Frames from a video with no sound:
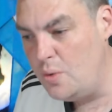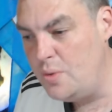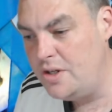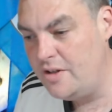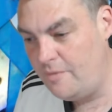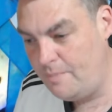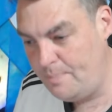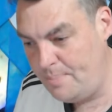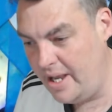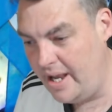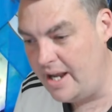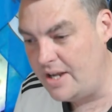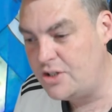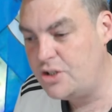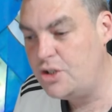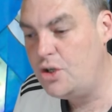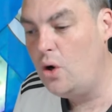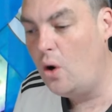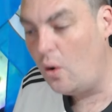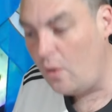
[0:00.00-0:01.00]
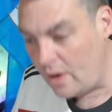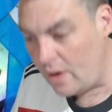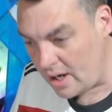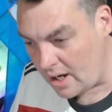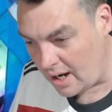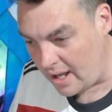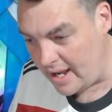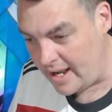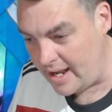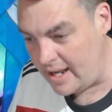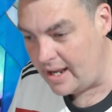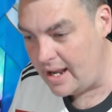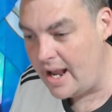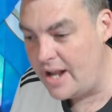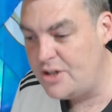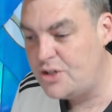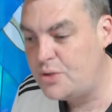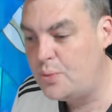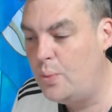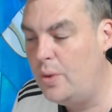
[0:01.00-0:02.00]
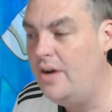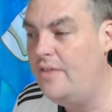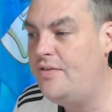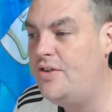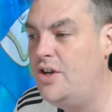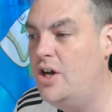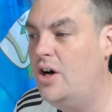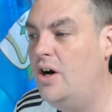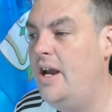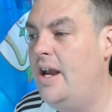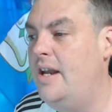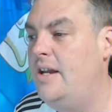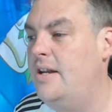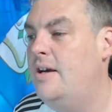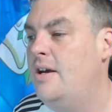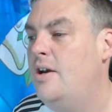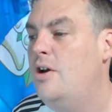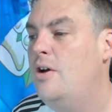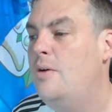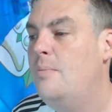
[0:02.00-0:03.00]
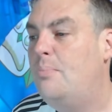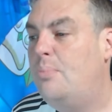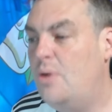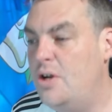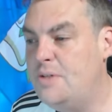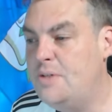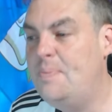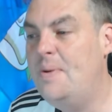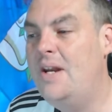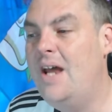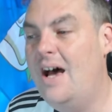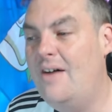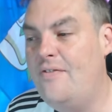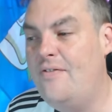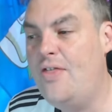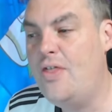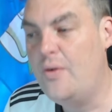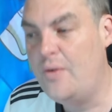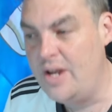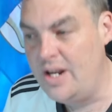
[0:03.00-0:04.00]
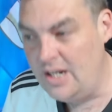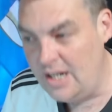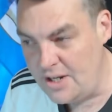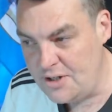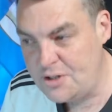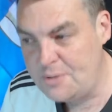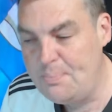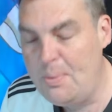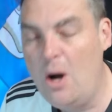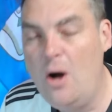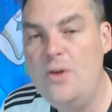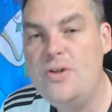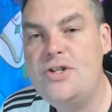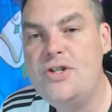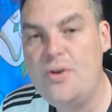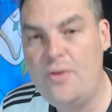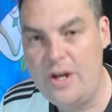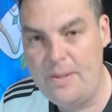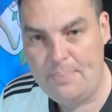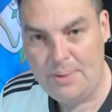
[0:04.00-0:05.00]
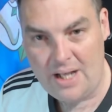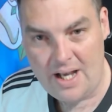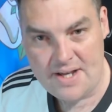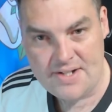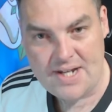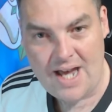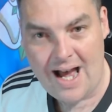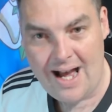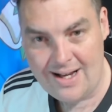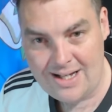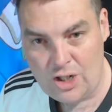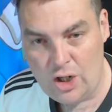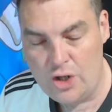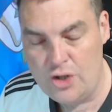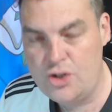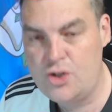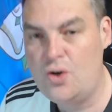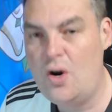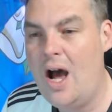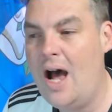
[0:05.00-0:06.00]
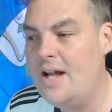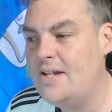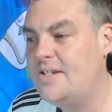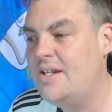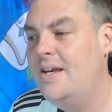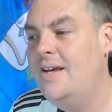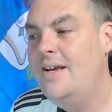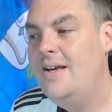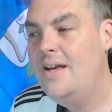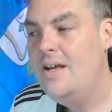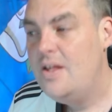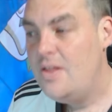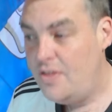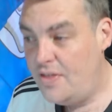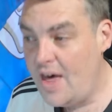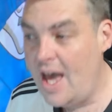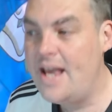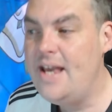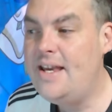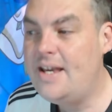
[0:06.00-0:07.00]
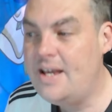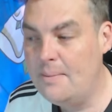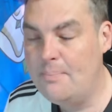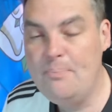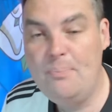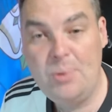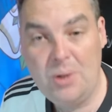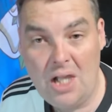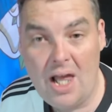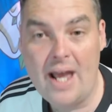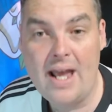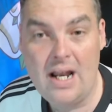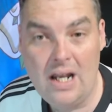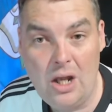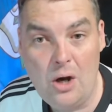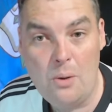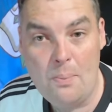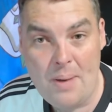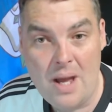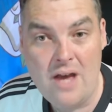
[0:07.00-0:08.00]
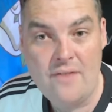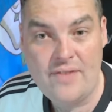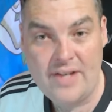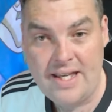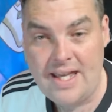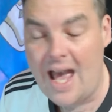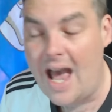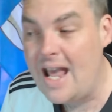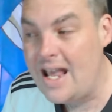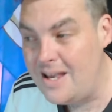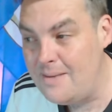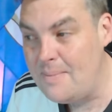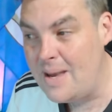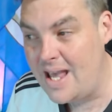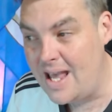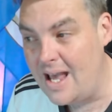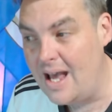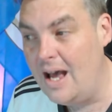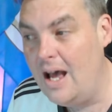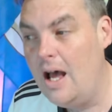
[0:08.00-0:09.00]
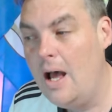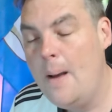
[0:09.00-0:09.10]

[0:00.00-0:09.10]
of picks. Currently, it's worth noting, Brisbane have 3 list spots, 3 players out of contract. They can play a little bit of a game here